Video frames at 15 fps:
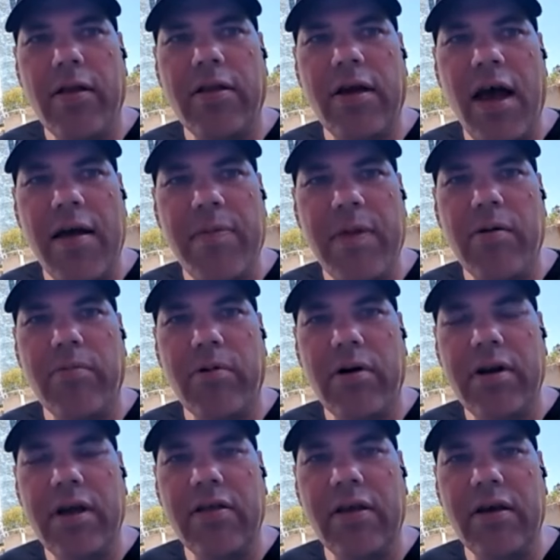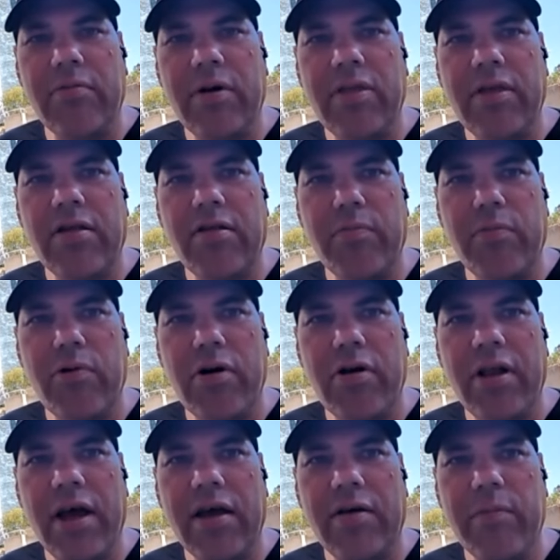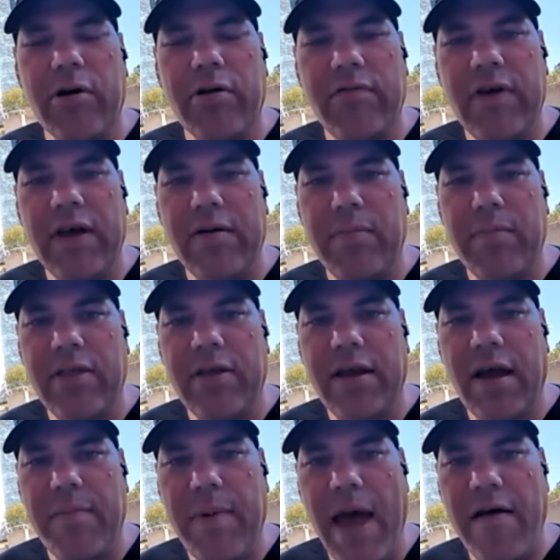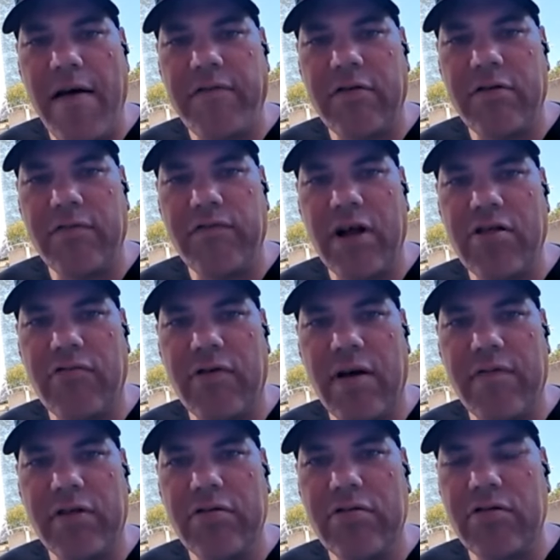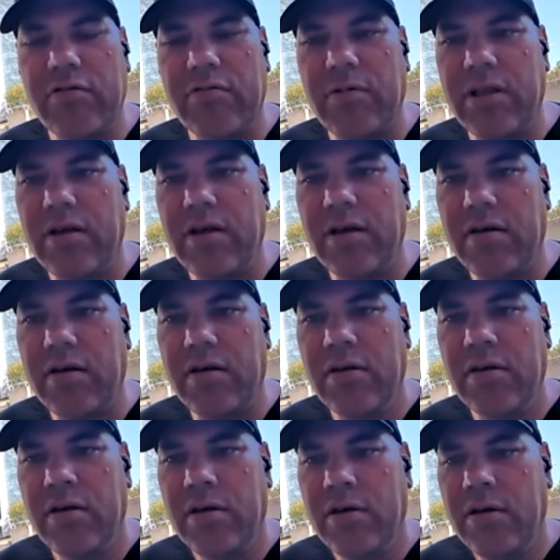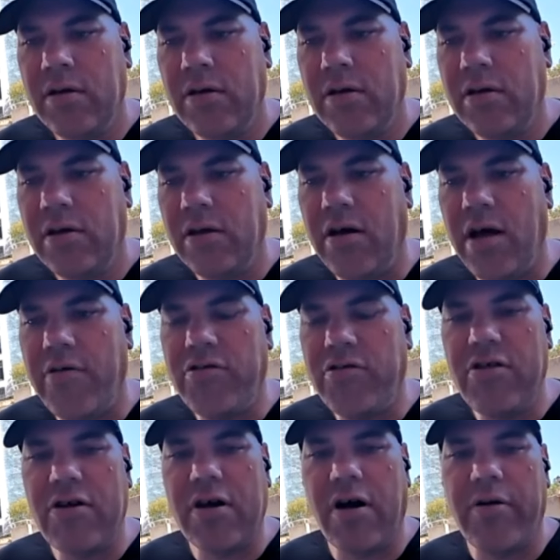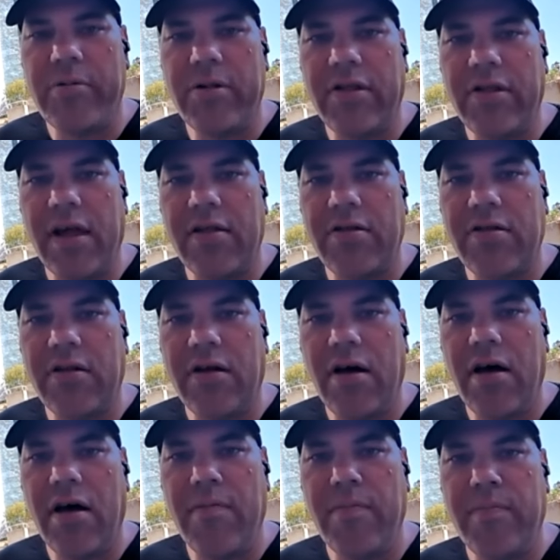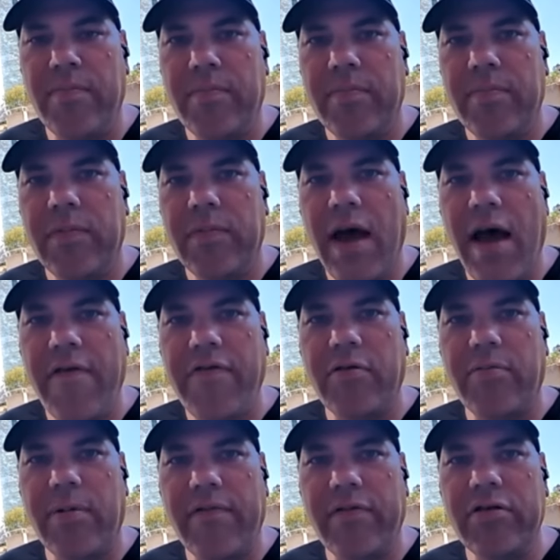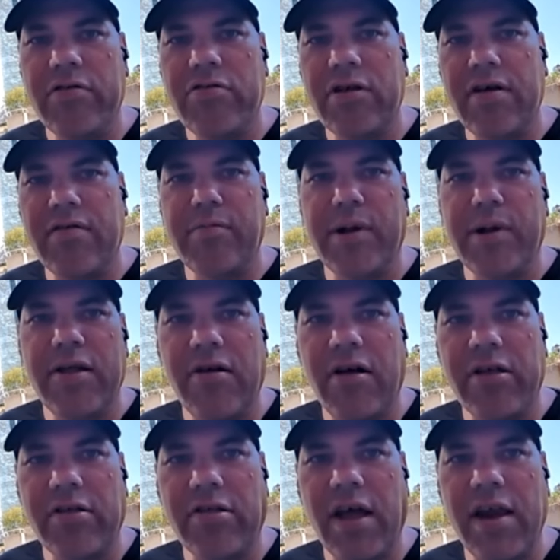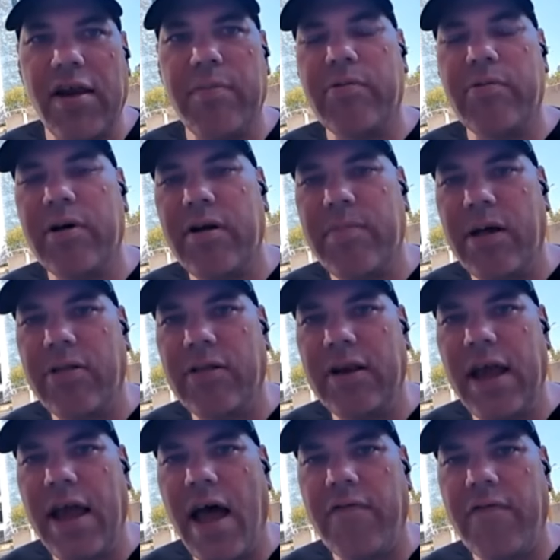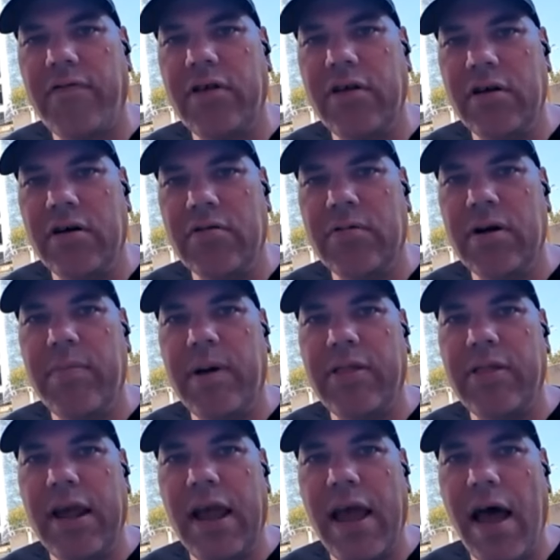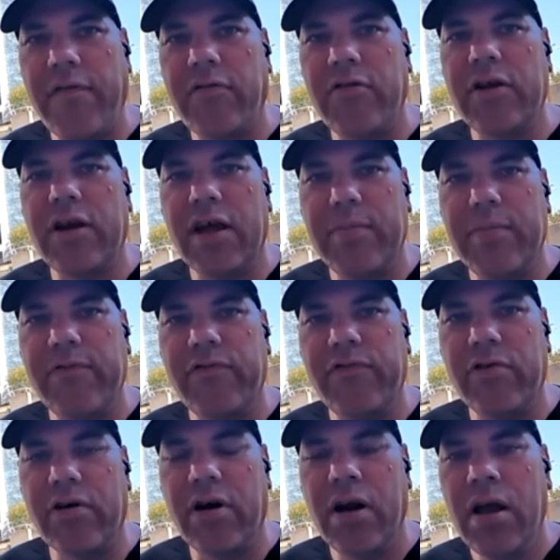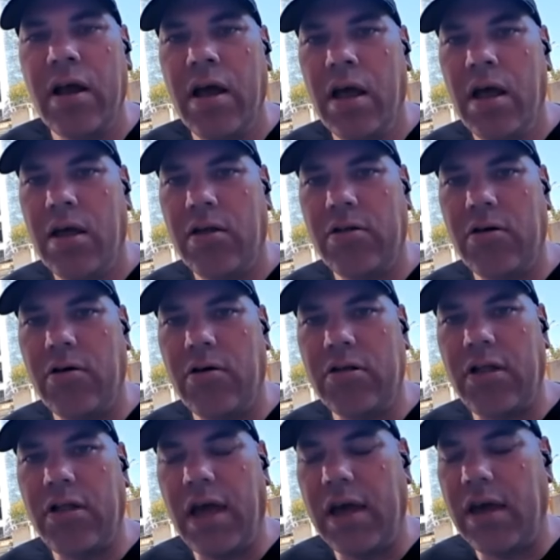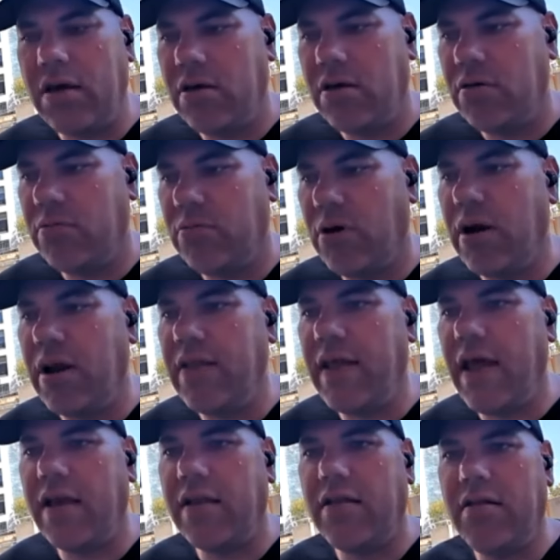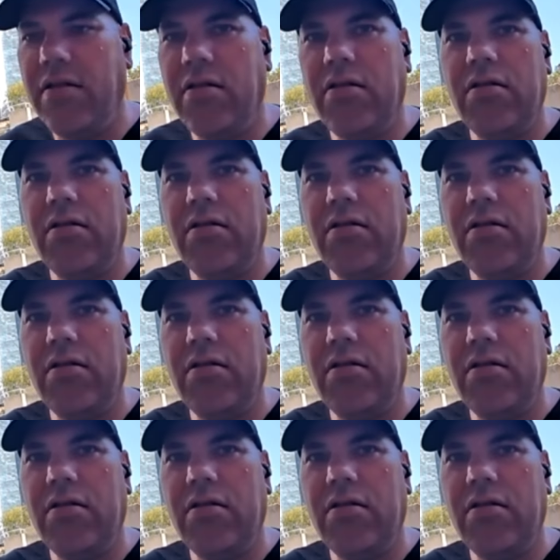the time that we're dealing with is more like motivated by the time after the French Revolution, when how Zizek always says, you have the revolution, everybody's all excited, but what about the day after? What about the day after, the night before? So it's like we're in that